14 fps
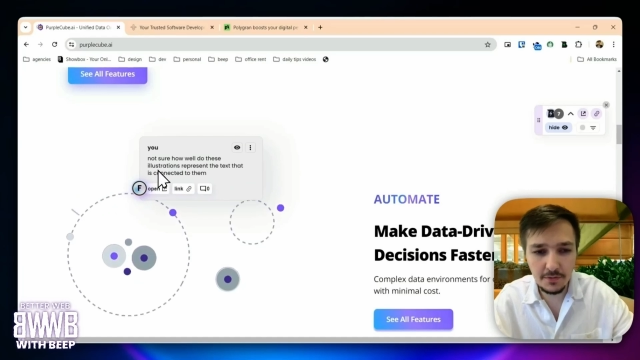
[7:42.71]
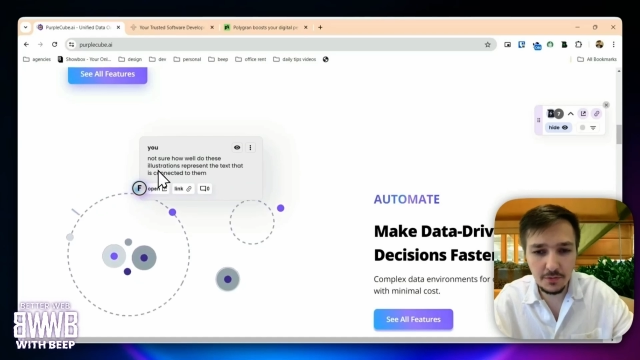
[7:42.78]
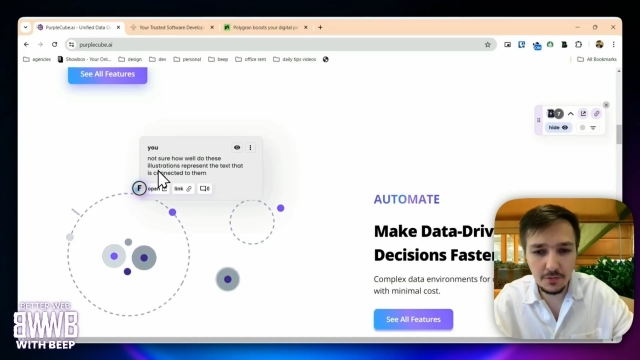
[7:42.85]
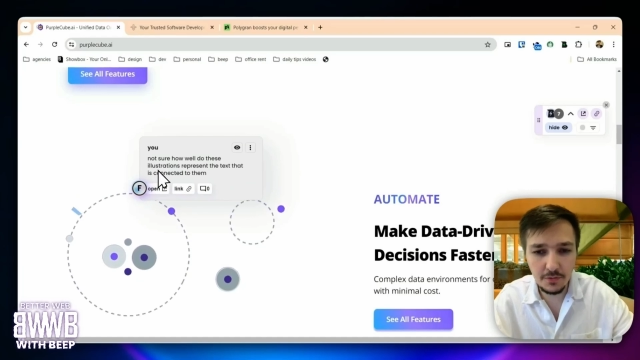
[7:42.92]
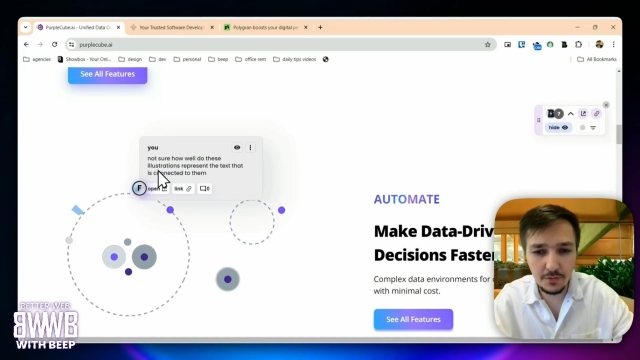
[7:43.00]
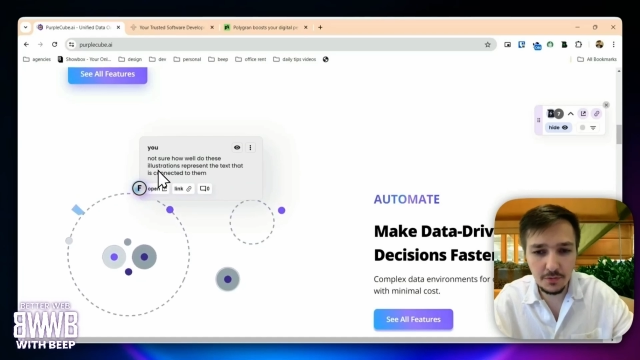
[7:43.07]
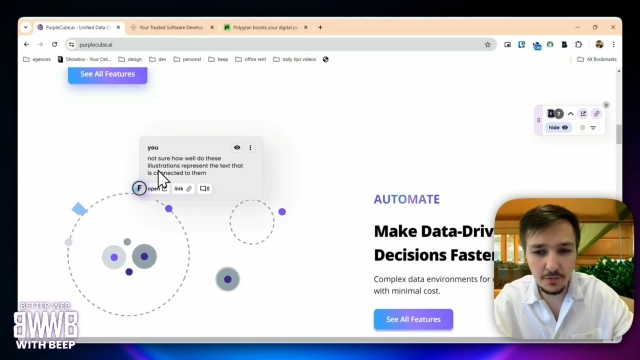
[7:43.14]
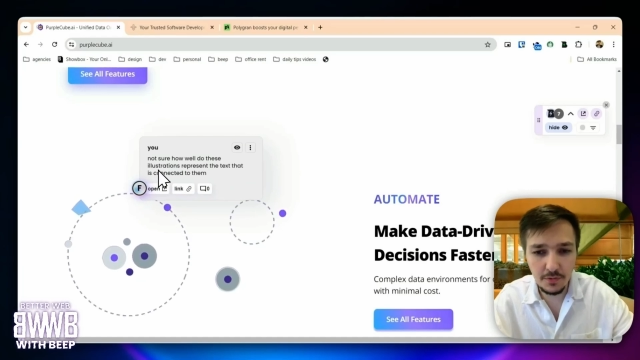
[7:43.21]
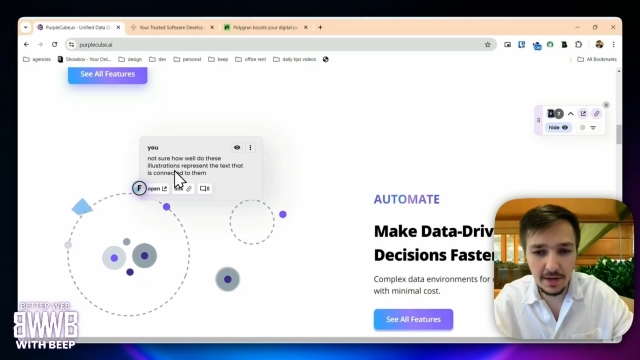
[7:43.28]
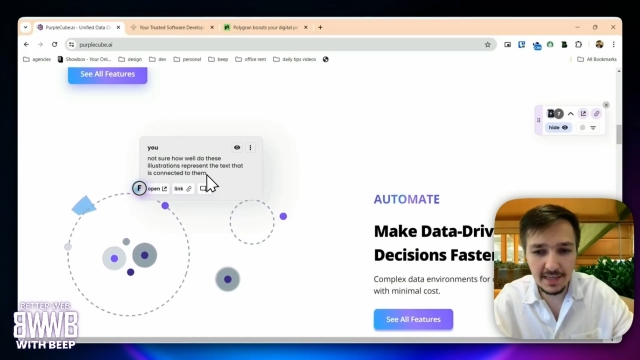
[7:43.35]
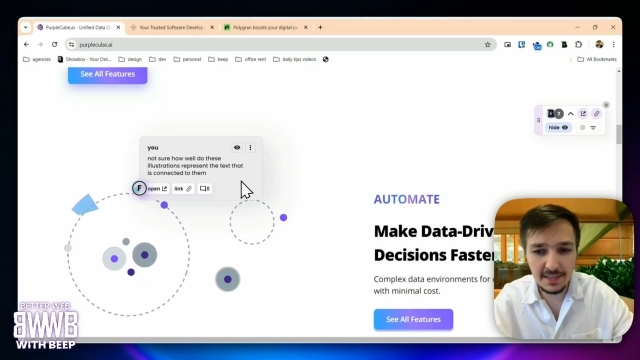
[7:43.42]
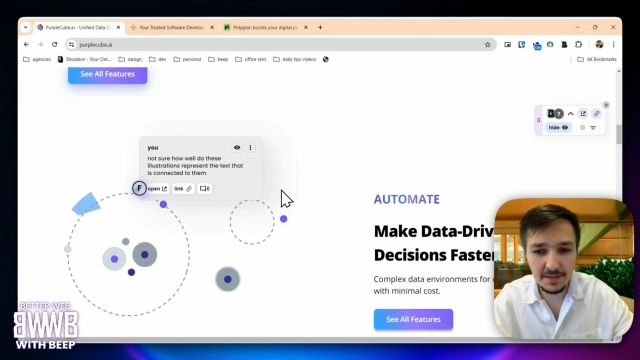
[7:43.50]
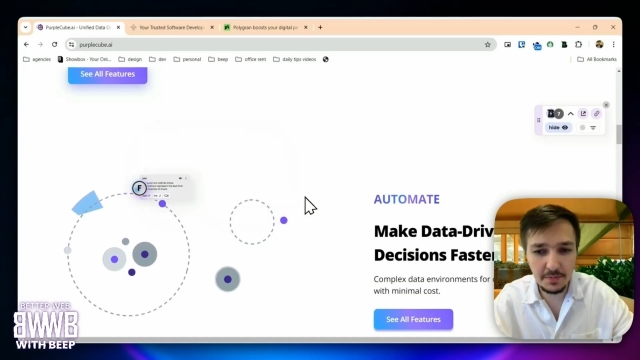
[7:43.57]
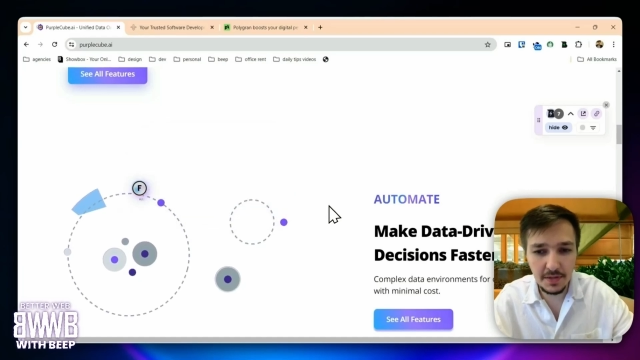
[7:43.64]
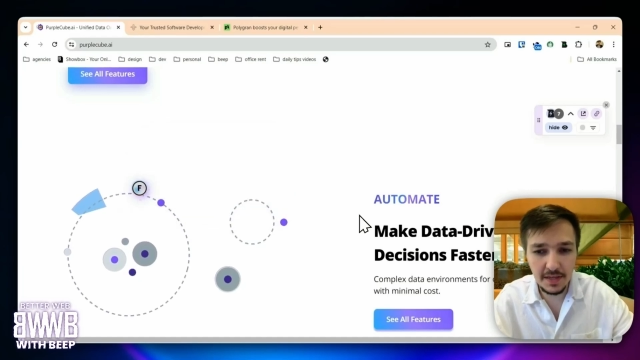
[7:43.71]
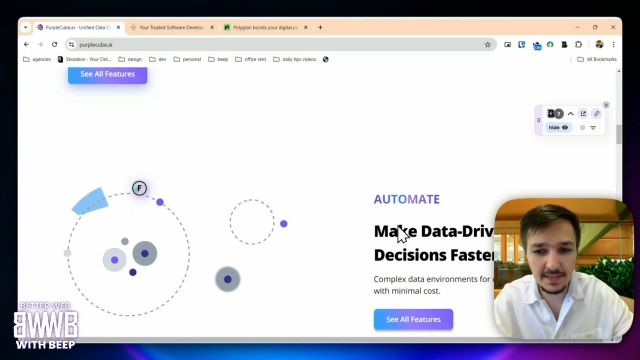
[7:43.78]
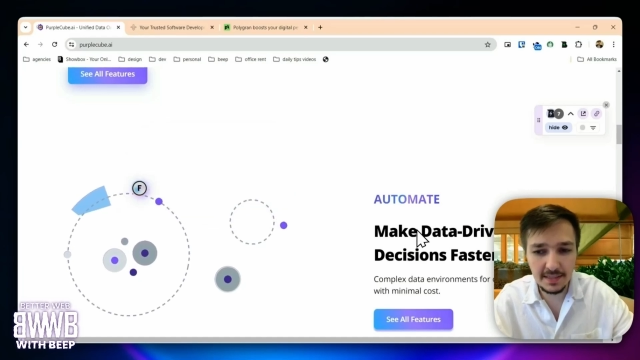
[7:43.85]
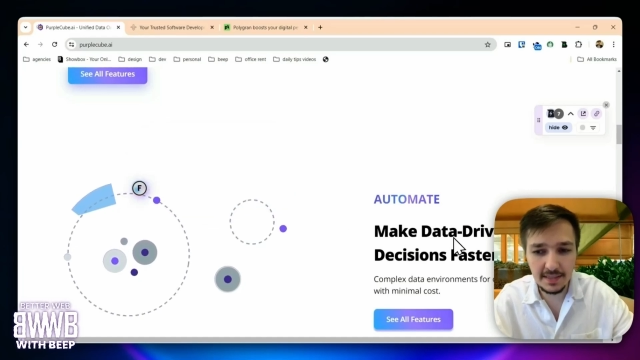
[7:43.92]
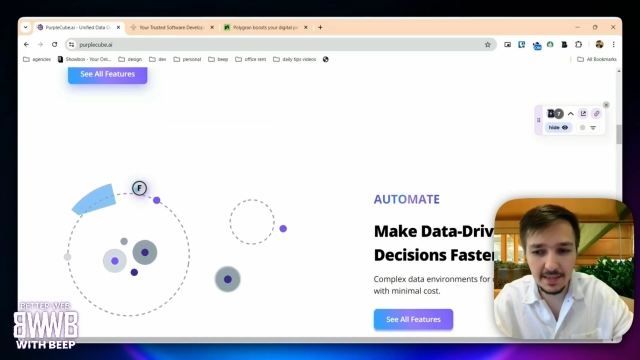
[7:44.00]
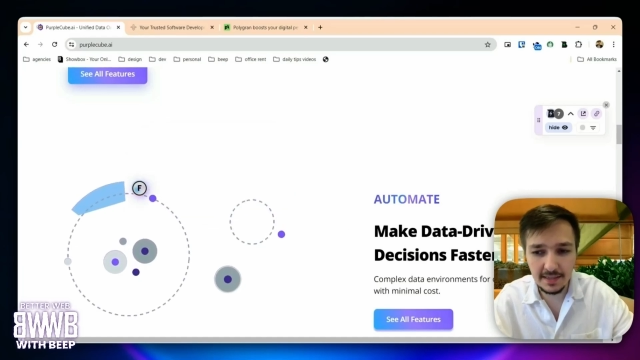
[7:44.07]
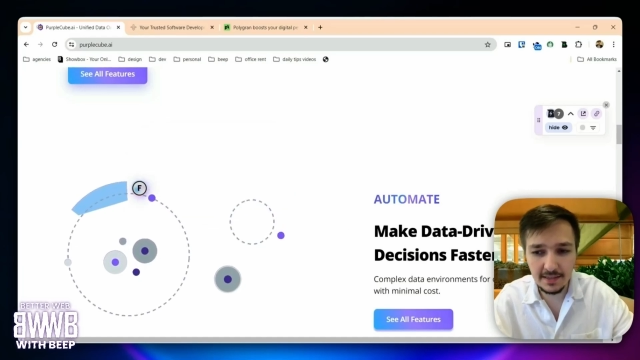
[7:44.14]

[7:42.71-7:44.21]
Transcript: to explain the text.